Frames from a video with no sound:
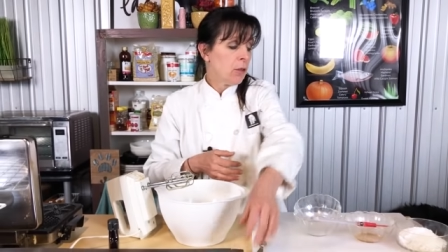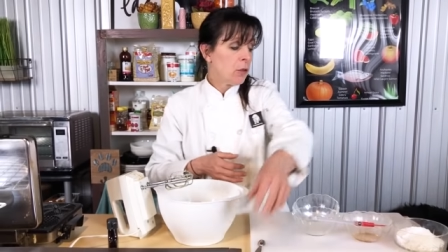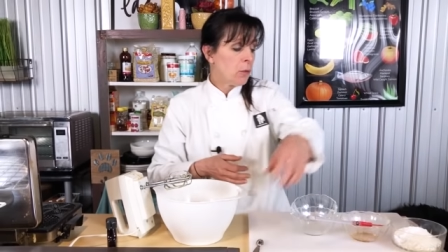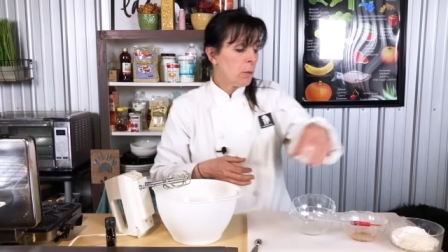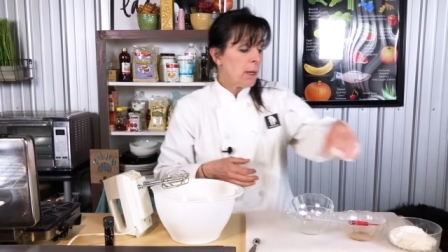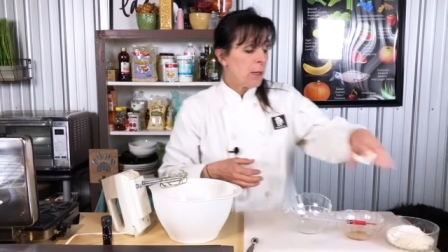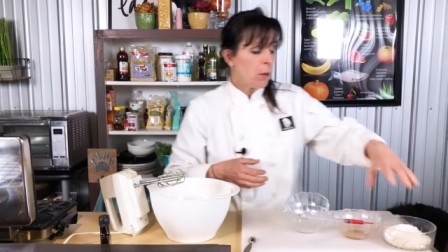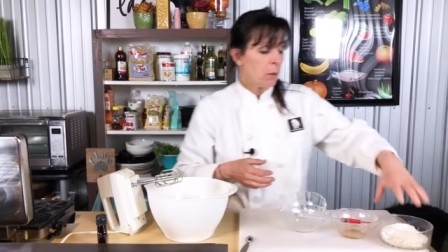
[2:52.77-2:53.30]

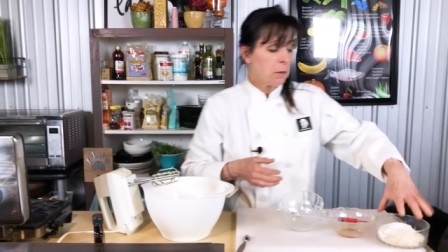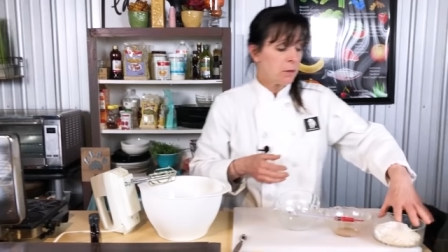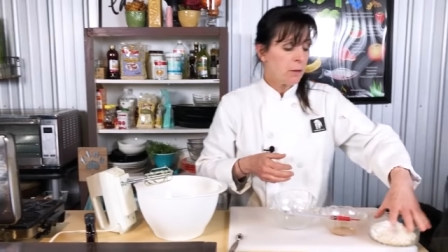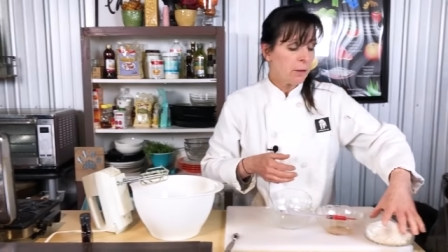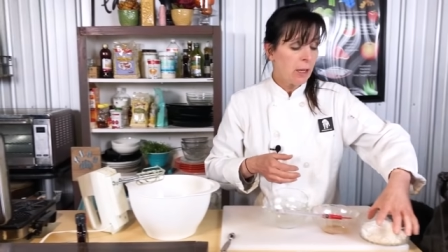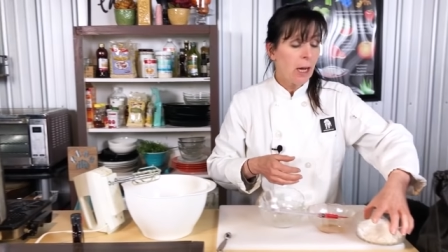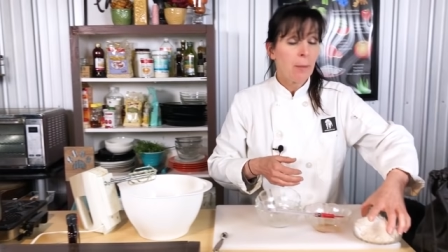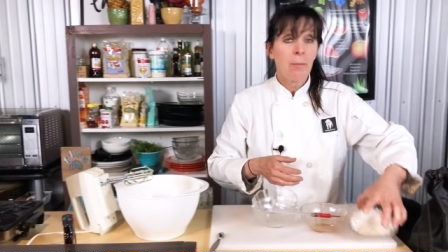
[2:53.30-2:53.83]

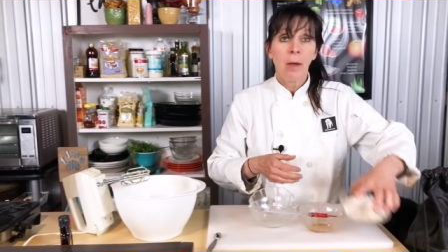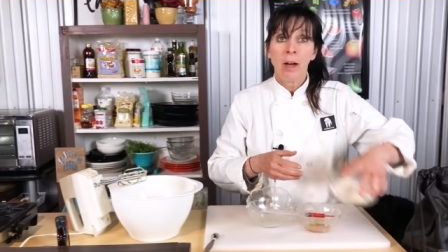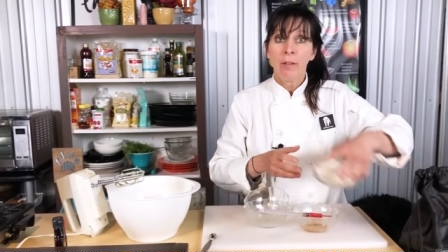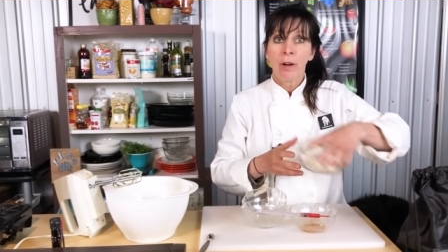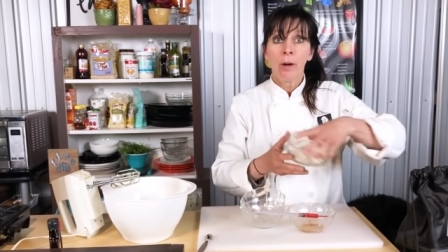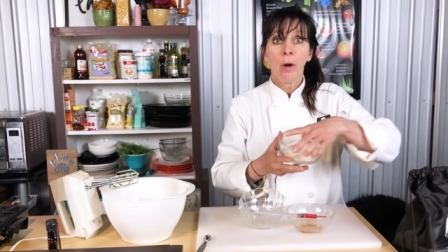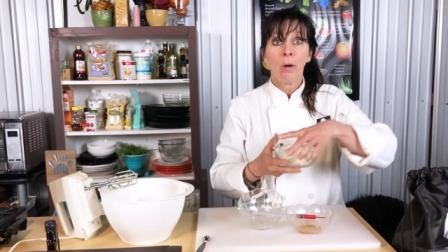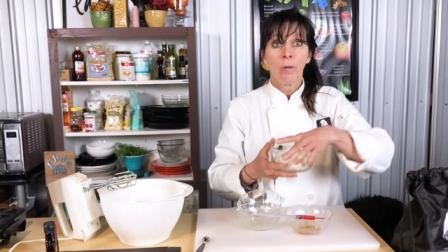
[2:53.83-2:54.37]
3/4 cup
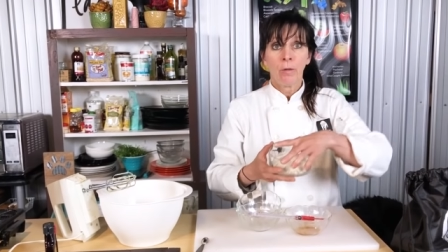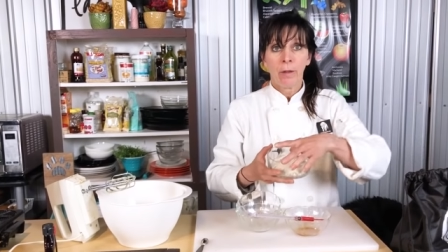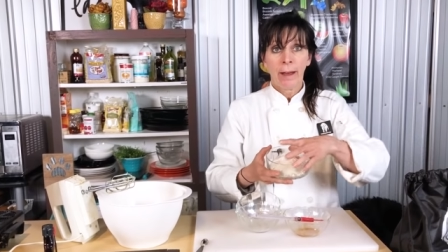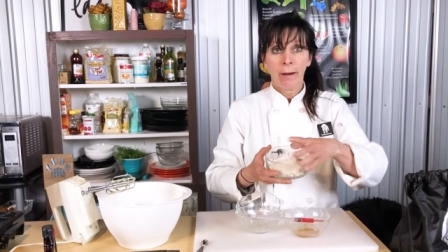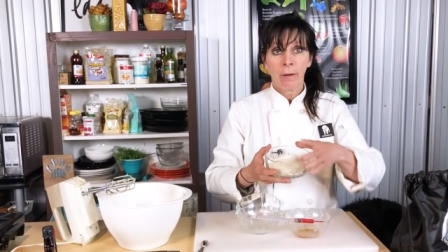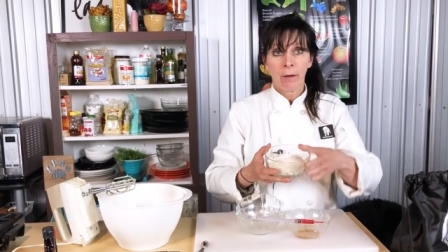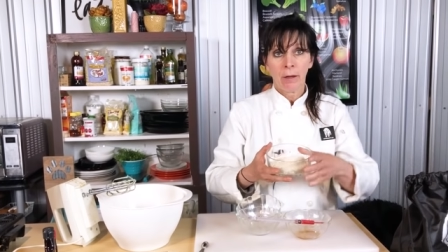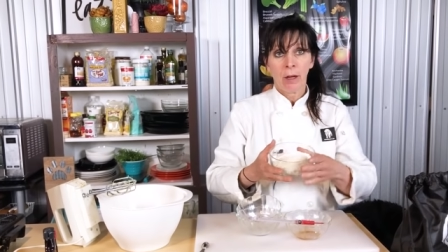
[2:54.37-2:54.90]
of our oat
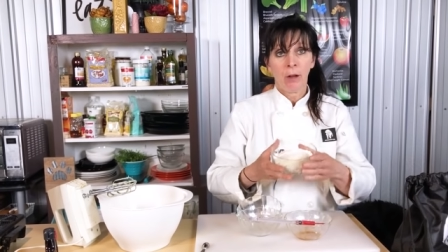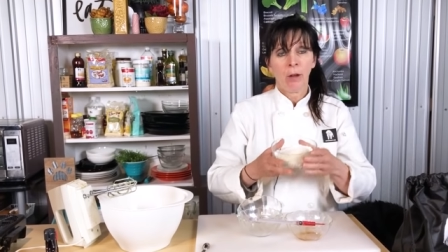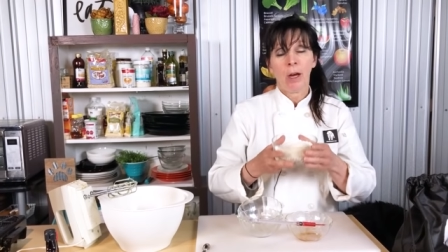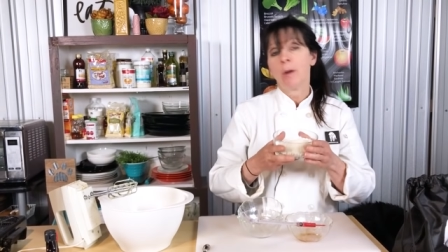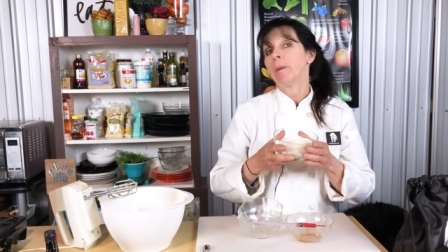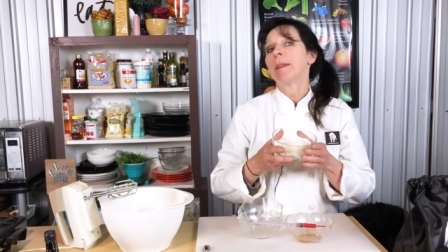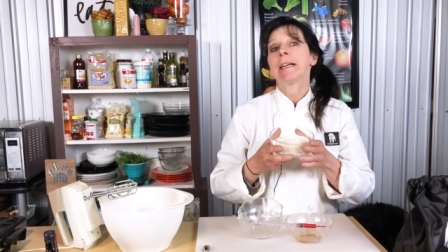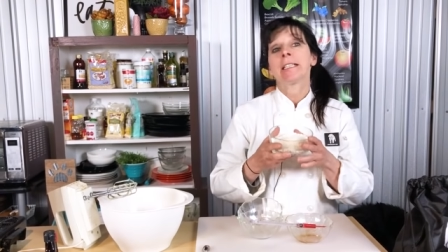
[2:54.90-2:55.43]
flour
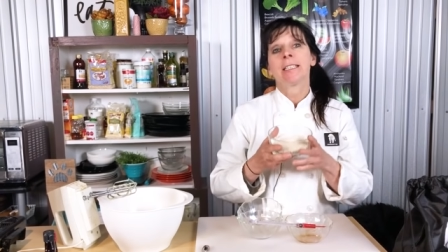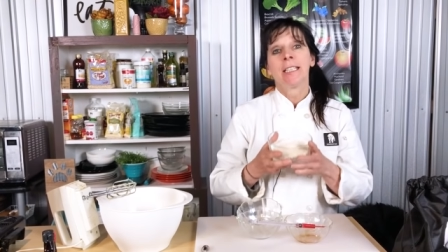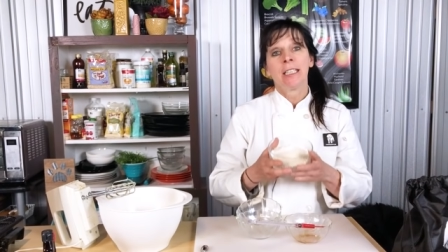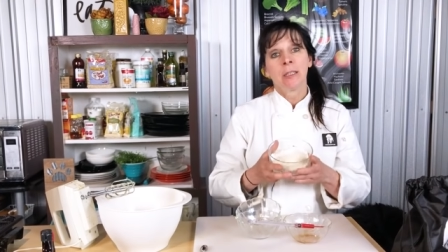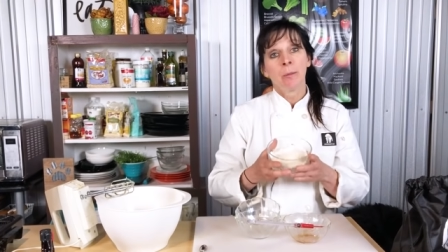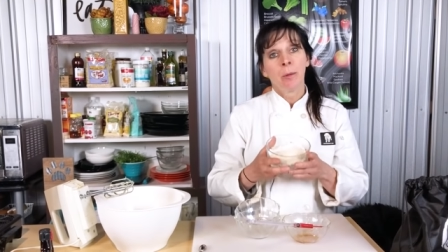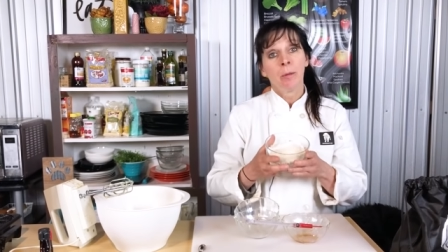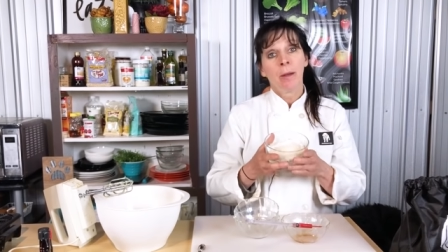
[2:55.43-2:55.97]
along with a
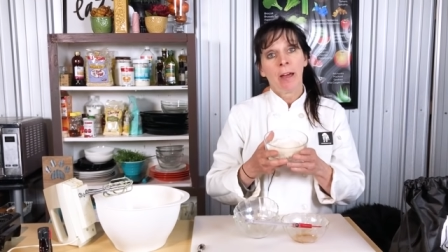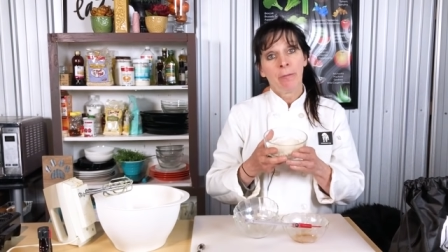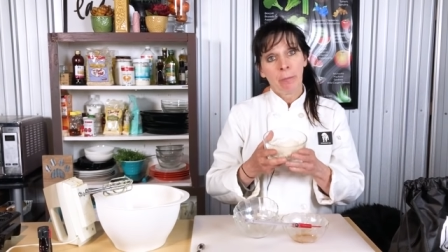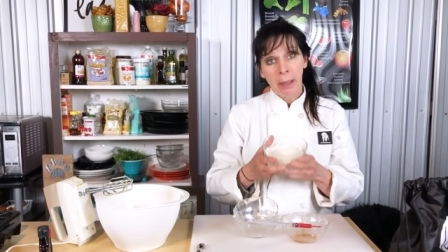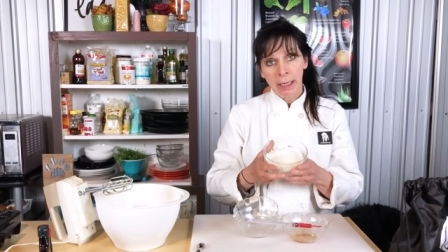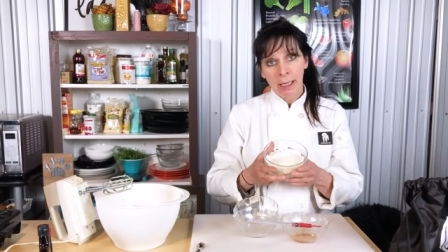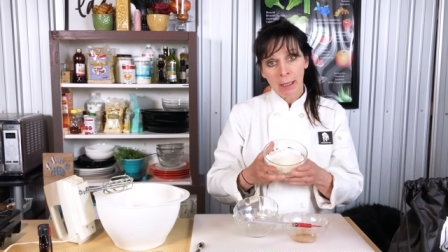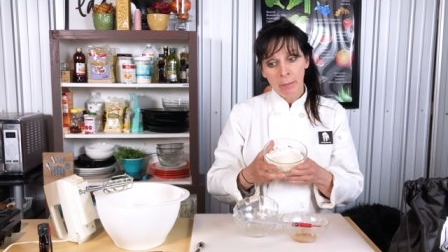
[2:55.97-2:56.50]
teaspoon of
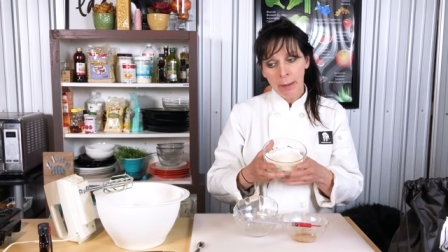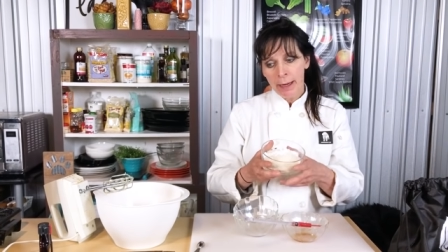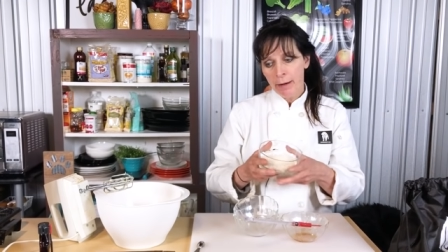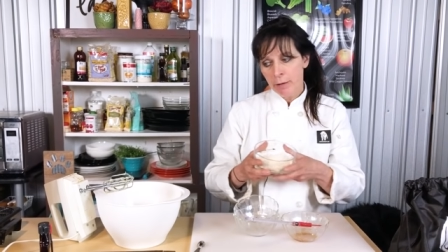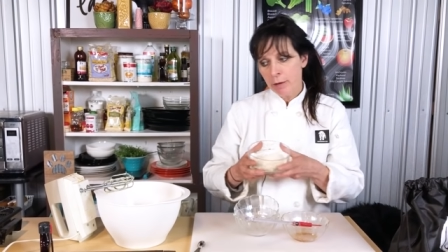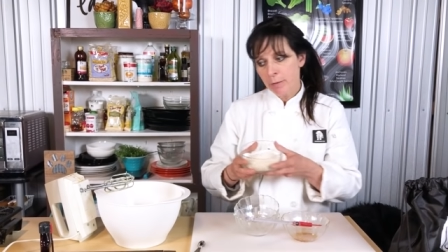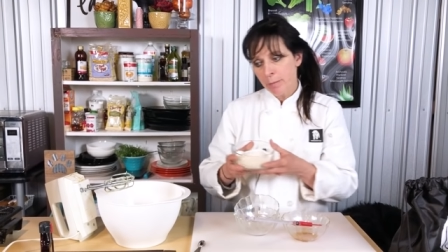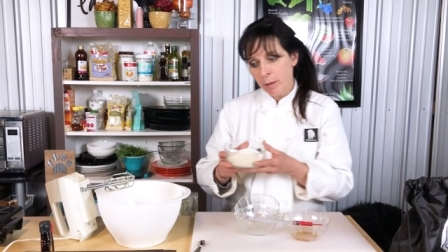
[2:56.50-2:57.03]
baking
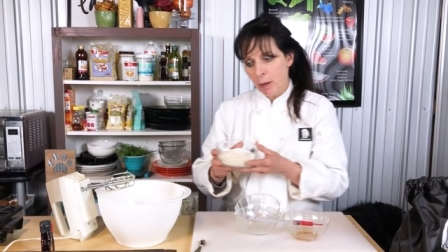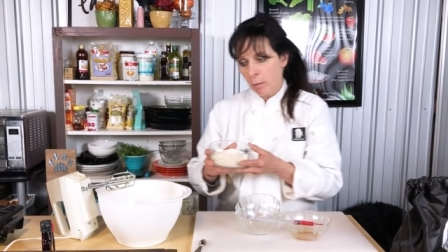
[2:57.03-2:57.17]
powder.